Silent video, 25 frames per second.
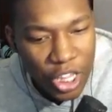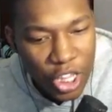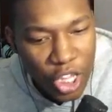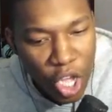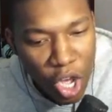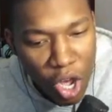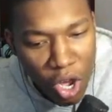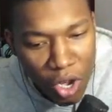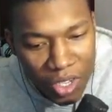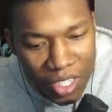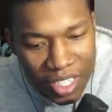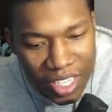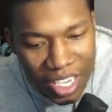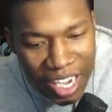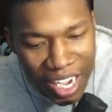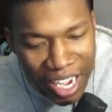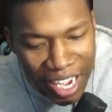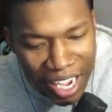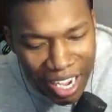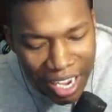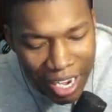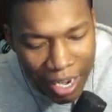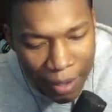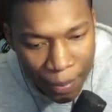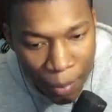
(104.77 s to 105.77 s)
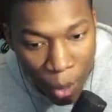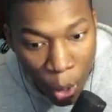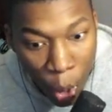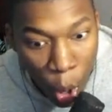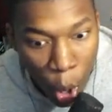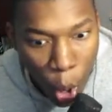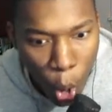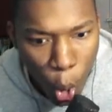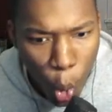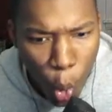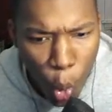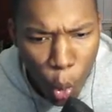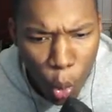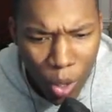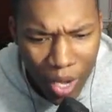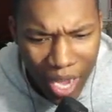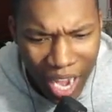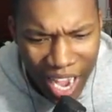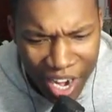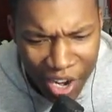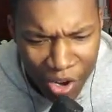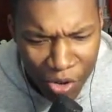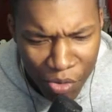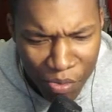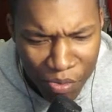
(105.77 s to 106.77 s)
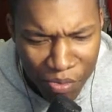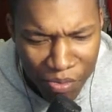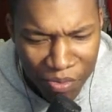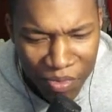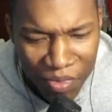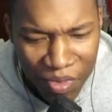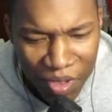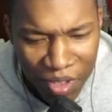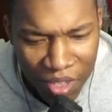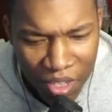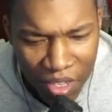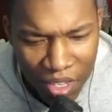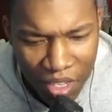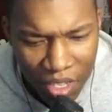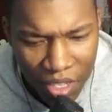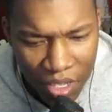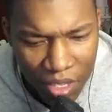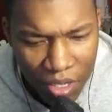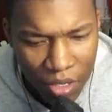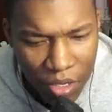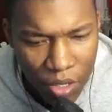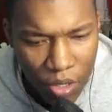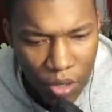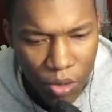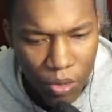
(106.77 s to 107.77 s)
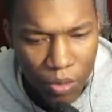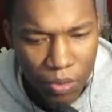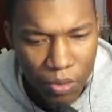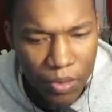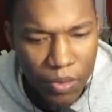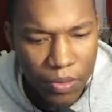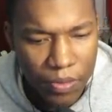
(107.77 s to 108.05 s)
a long time. Ooh, got him. Oh.